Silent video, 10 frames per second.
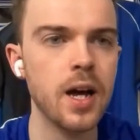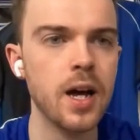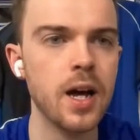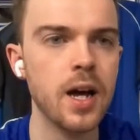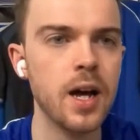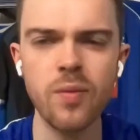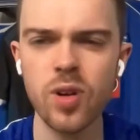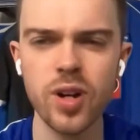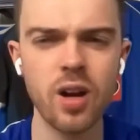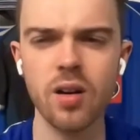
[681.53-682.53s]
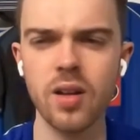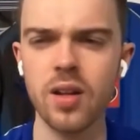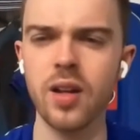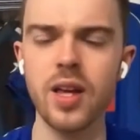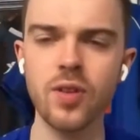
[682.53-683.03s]
So we haven't really got,
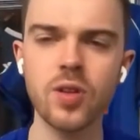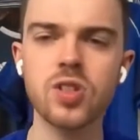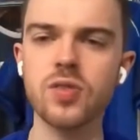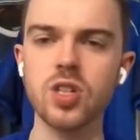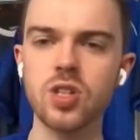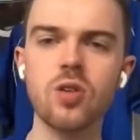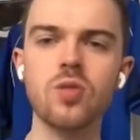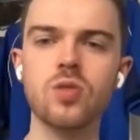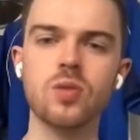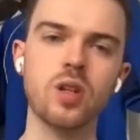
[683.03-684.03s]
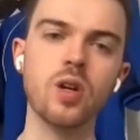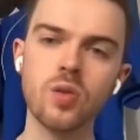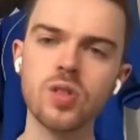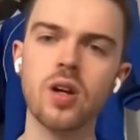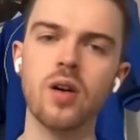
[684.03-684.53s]
even though it's obviously huge news
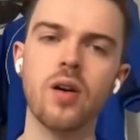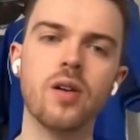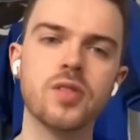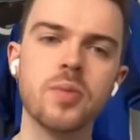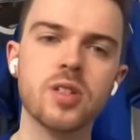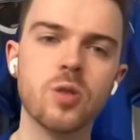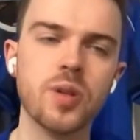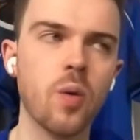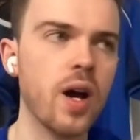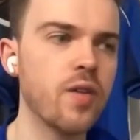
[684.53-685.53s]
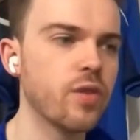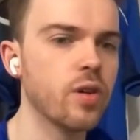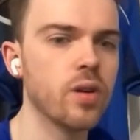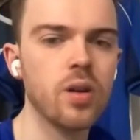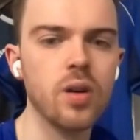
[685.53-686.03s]
and obviously means he'll be away for